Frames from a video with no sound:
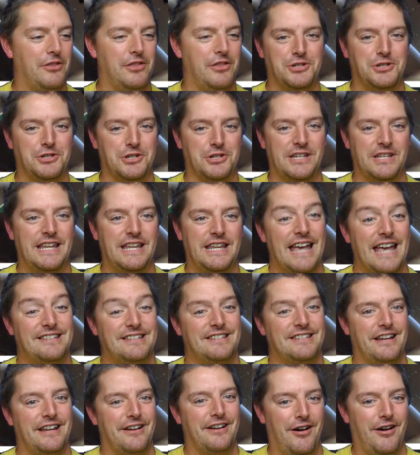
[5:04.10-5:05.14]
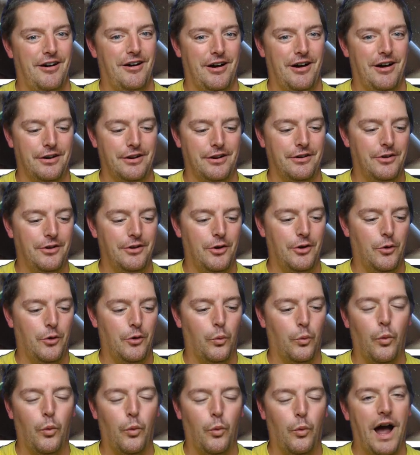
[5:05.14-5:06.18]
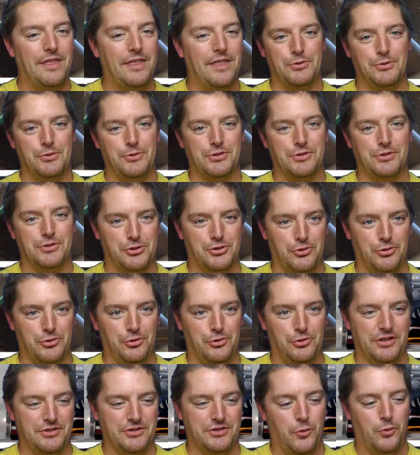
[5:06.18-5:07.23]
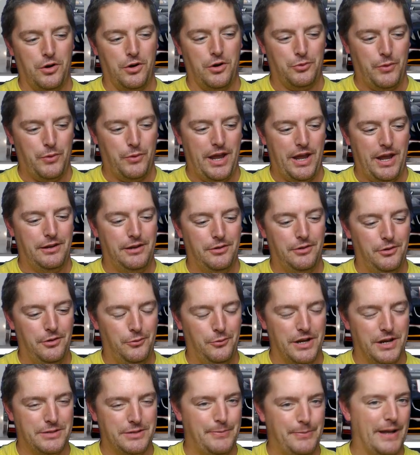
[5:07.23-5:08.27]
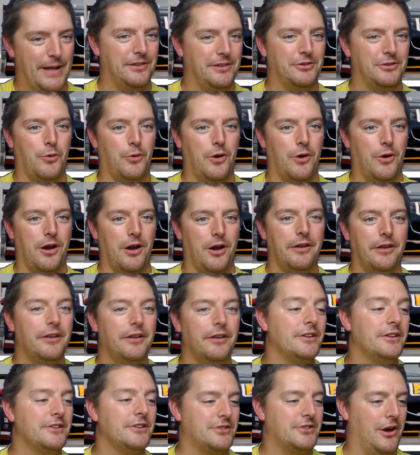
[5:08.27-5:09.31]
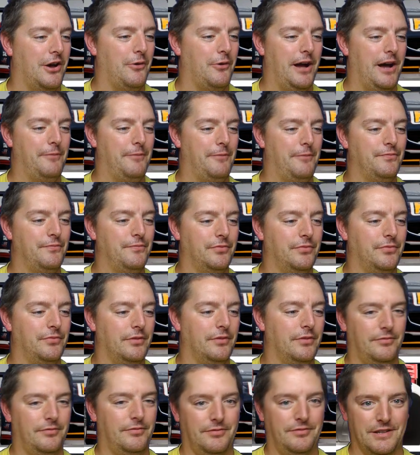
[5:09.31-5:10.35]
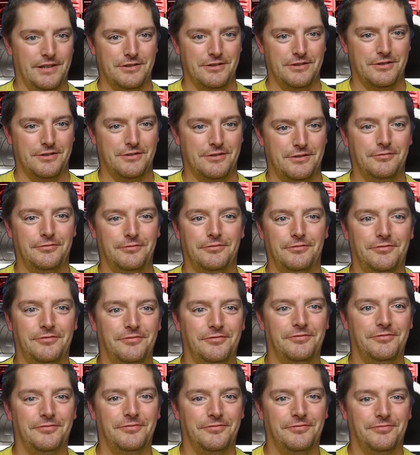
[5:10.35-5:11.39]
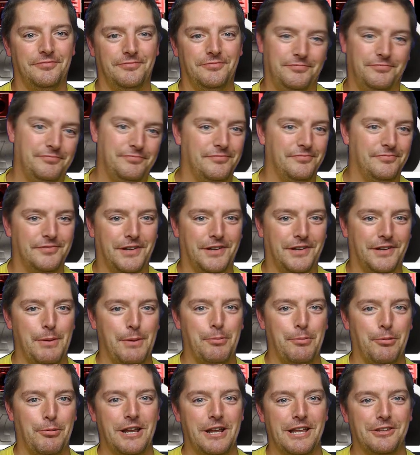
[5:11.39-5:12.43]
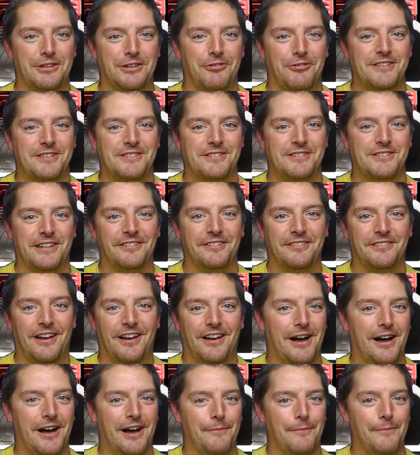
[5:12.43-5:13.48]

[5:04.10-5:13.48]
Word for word: just guessing on why the boost control doesn't work the way we expect it to work. So uh, this is going to be pretty interesting. Uh,